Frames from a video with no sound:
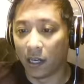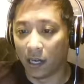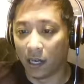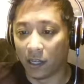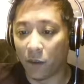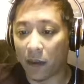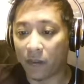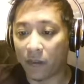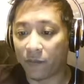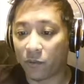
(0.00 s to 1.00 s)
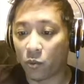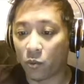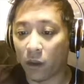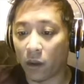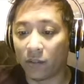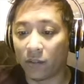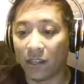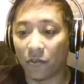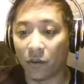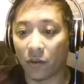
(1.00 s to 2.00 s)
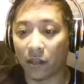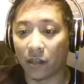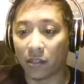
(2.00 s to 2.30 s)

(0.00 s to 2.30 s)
There are about 12 different